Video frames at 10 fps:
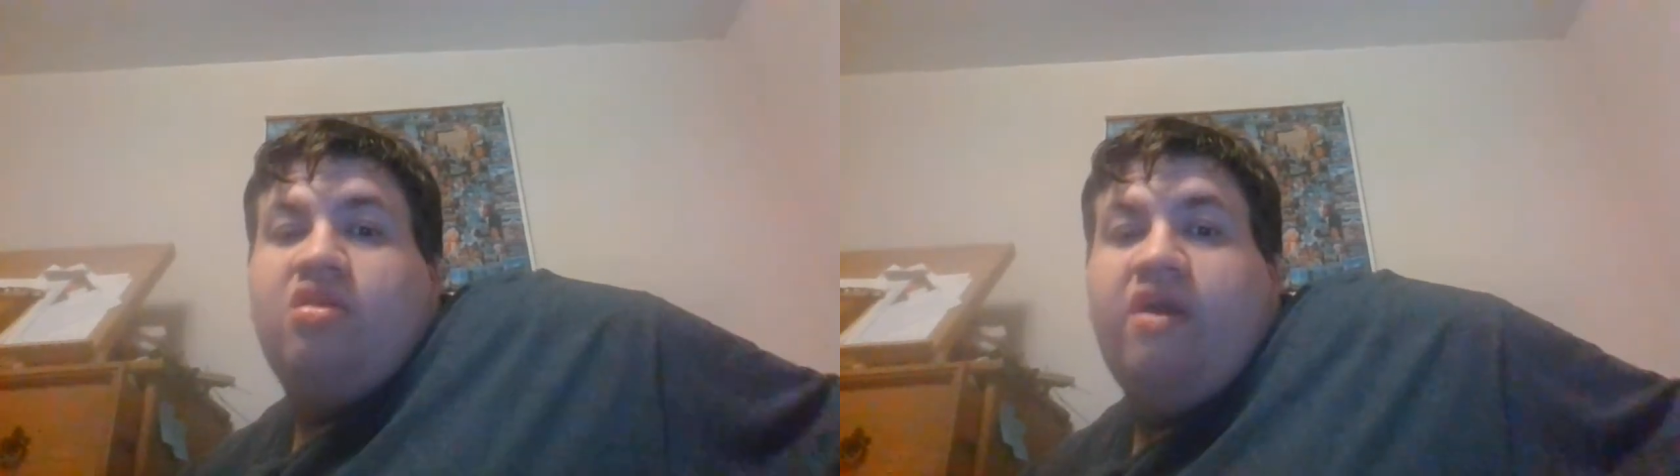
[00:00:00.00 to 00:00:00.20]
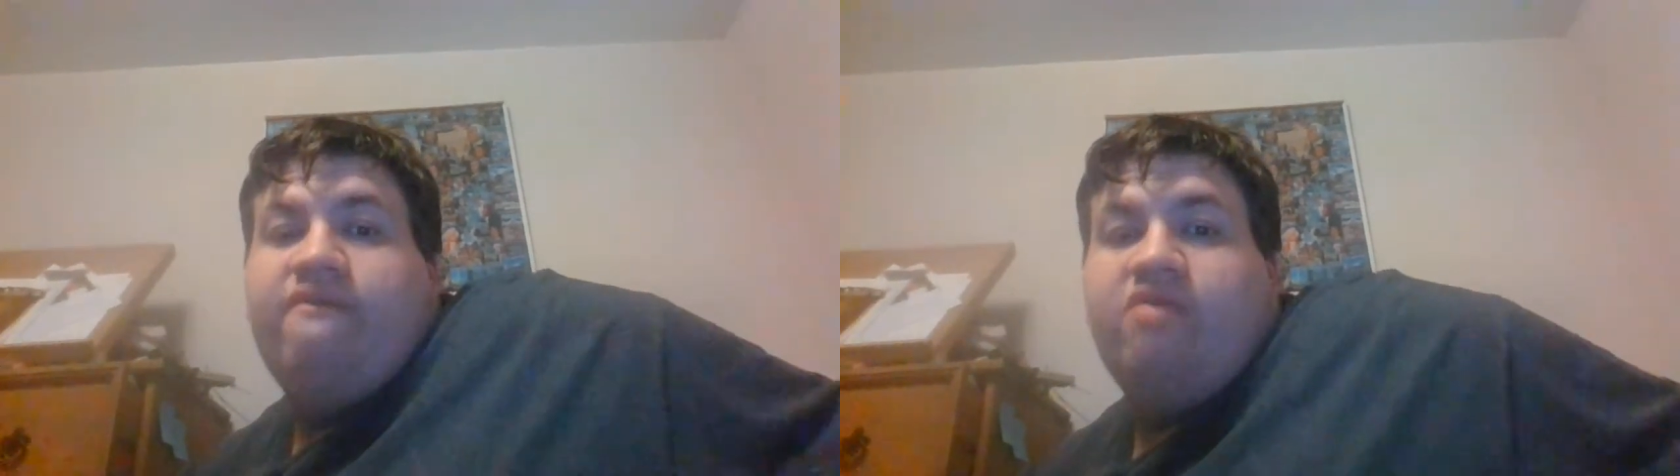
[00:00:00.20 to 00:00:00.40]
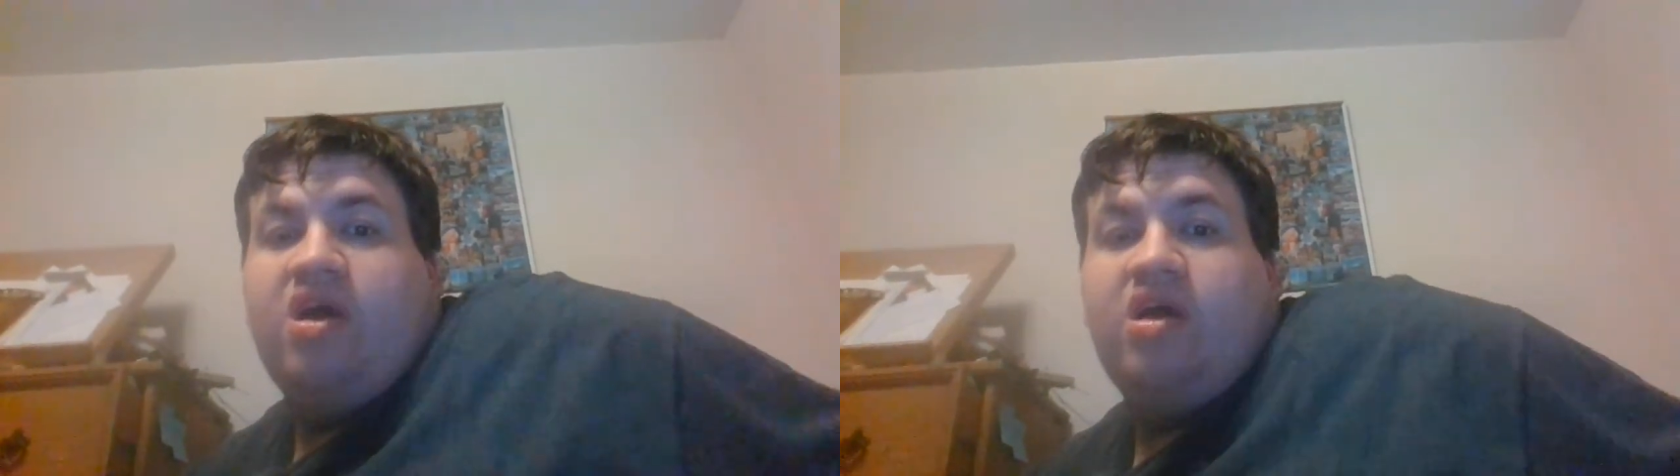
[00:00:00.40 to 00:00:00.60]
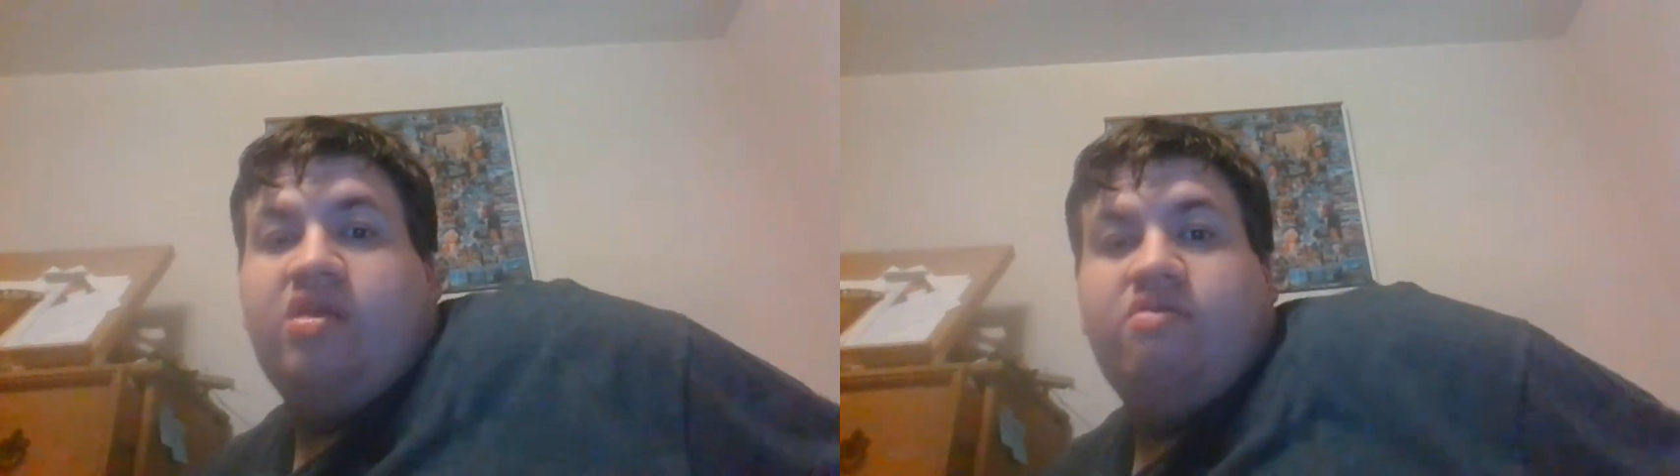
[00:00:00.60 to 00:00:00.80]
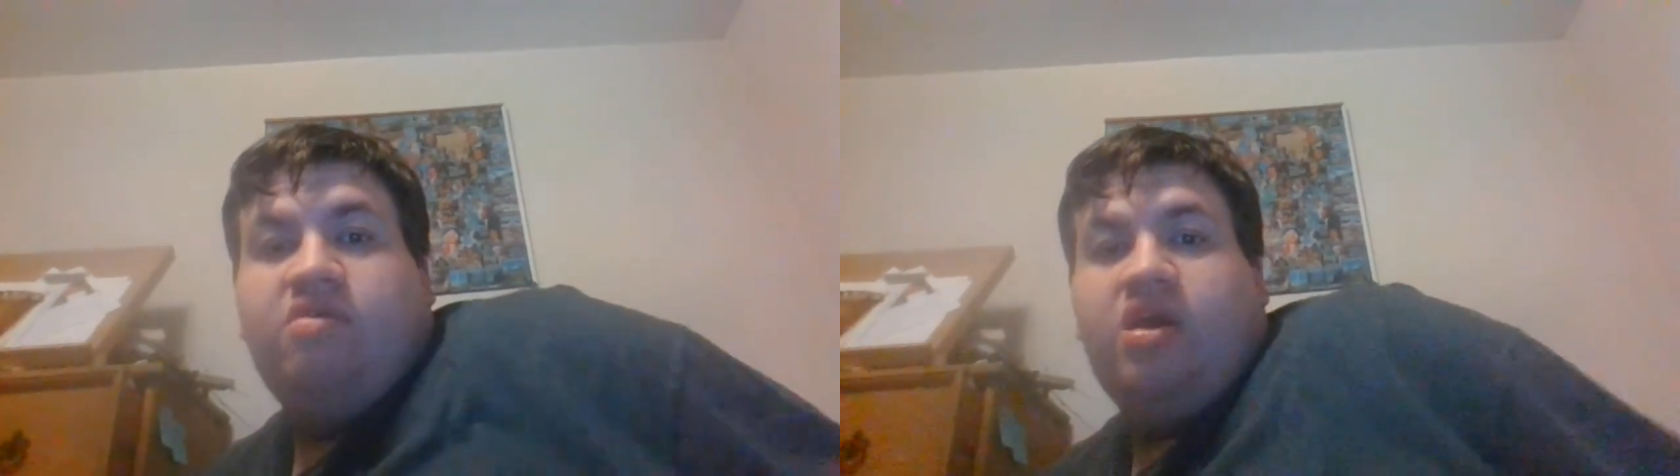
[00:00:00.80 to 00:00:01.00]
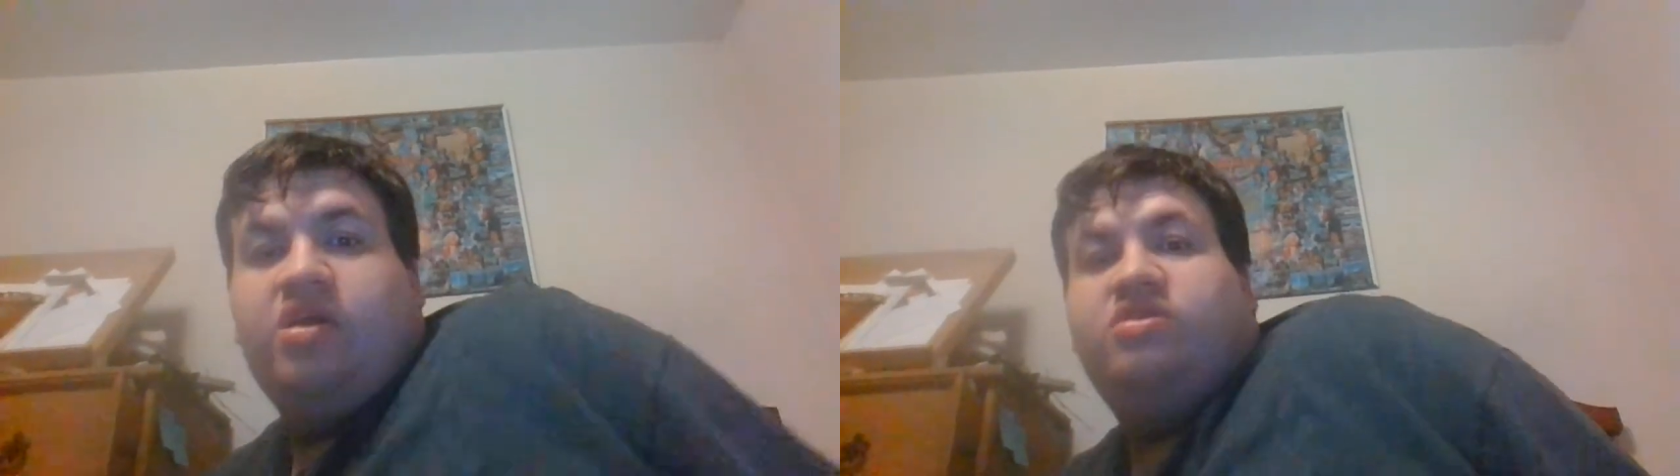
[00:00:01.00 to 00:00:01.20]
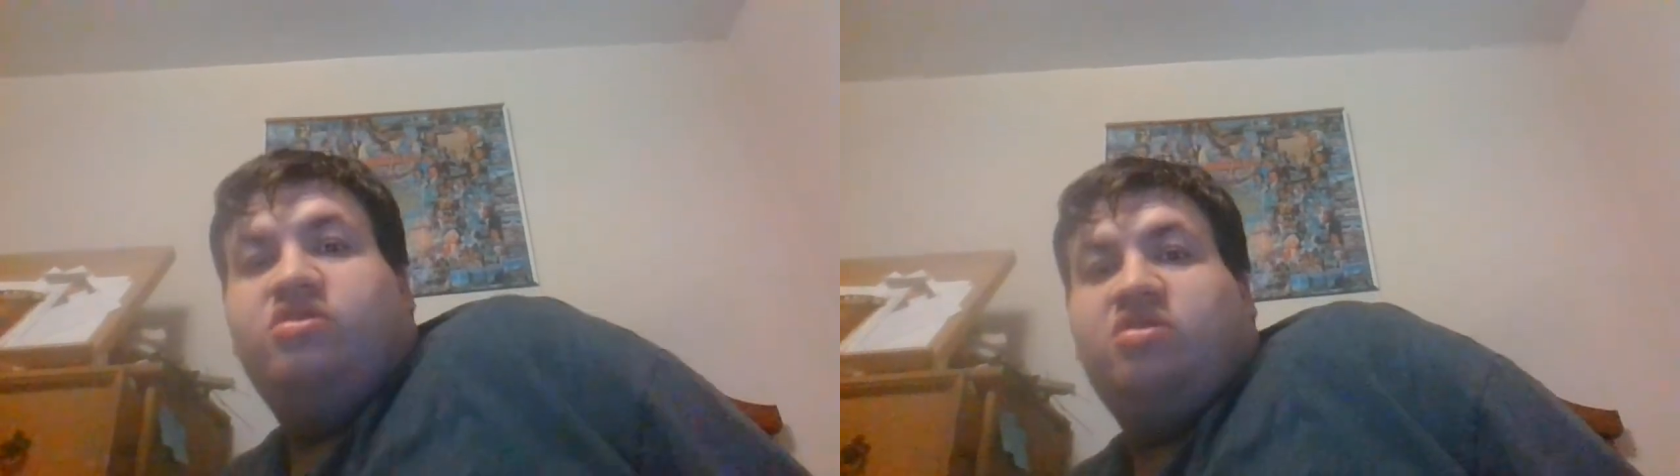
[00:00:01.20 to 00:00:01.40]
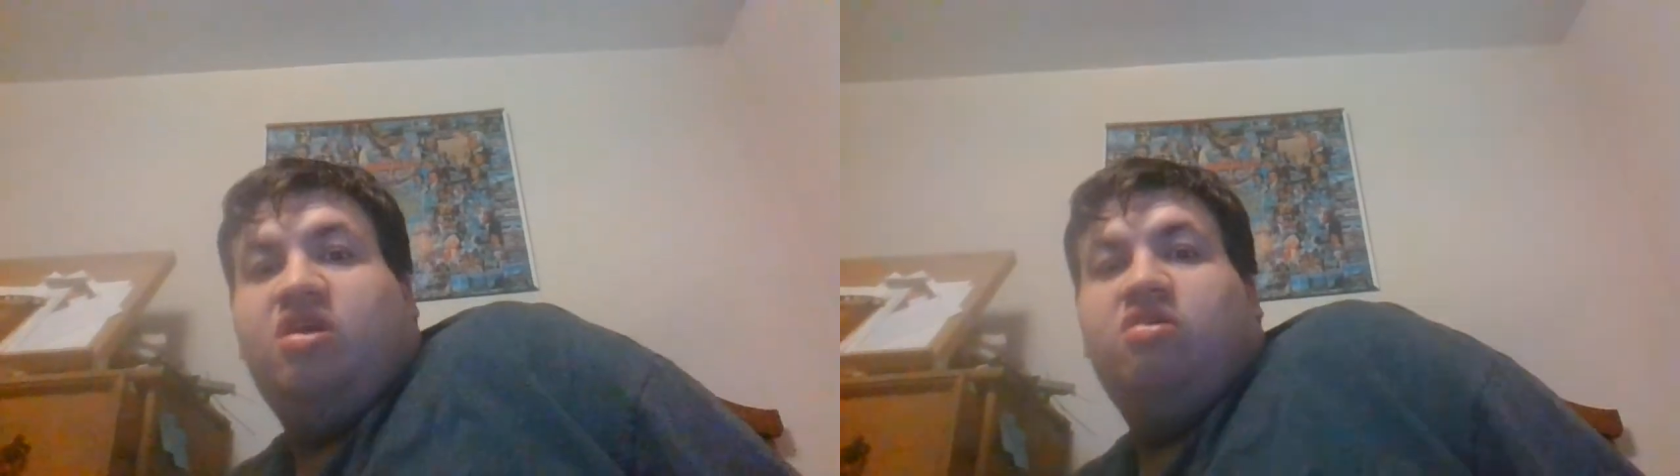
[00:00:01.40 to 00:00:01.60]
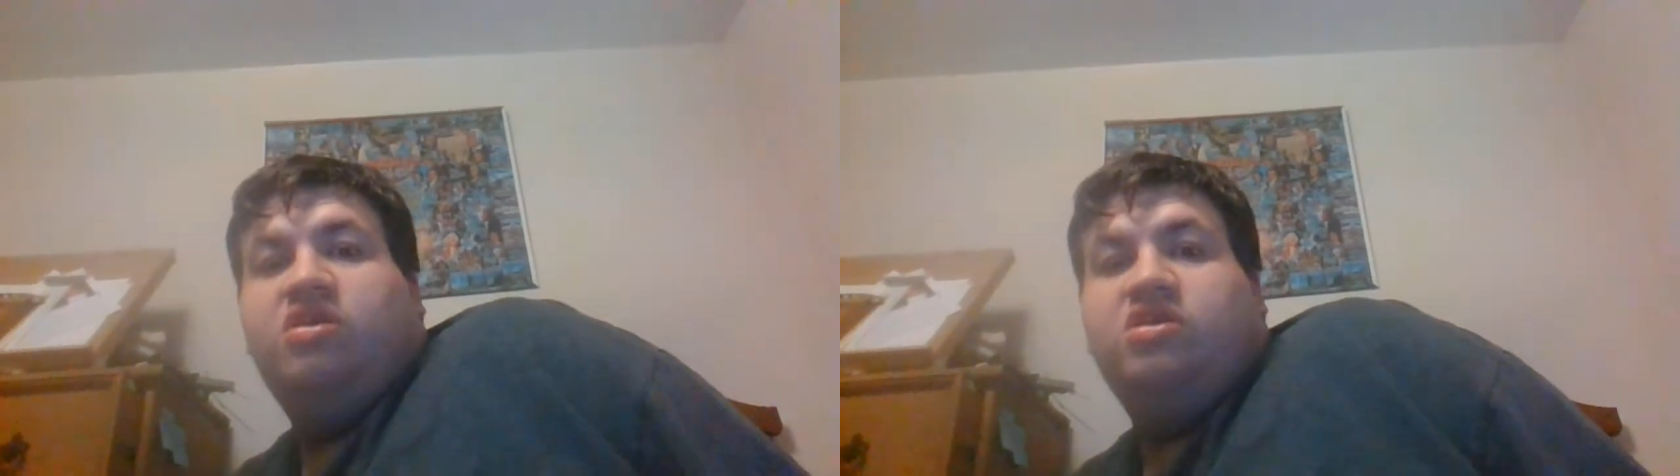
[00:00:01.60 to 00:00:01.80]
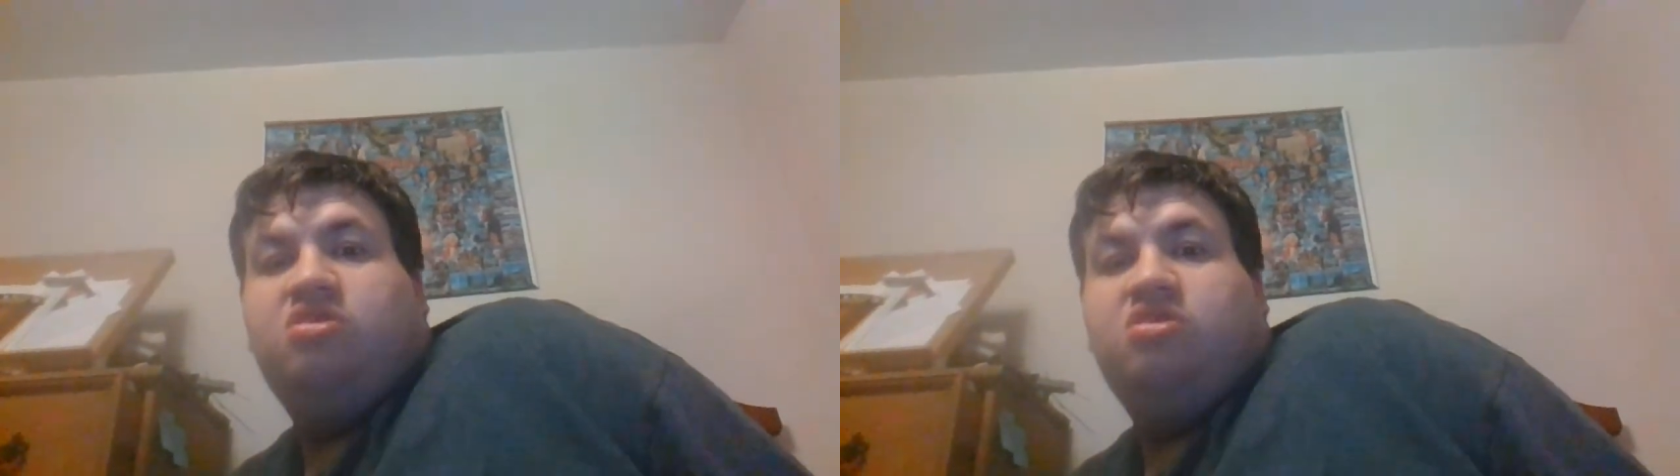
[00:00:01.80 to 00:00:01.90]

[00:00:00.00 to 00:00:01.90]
they've not necessarily